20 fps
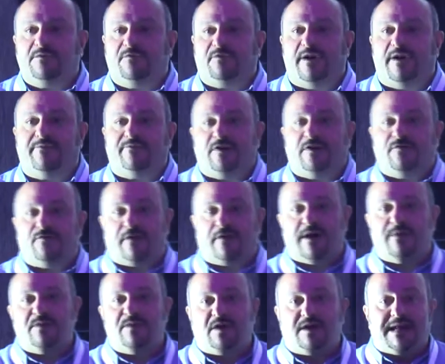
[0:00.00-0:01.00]
for every
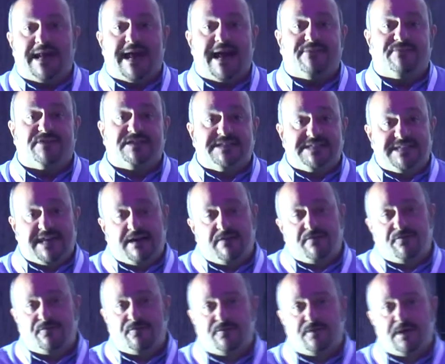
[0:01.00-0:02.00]
frame, you could have a
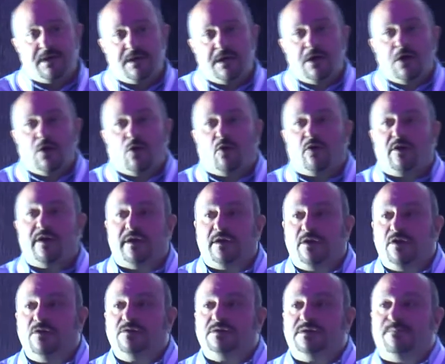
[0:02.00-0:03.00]
TIFF, or you can
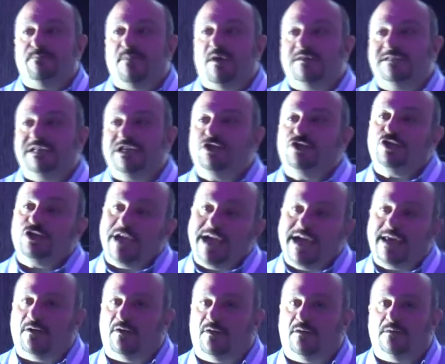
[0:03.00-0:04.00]
use a
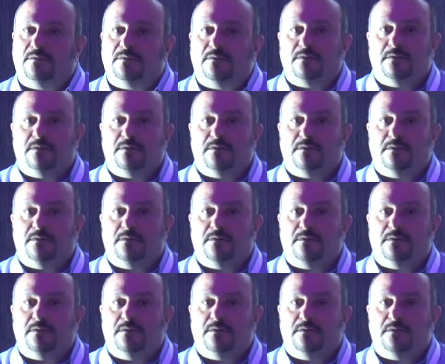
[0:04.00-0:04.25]
multi-channel,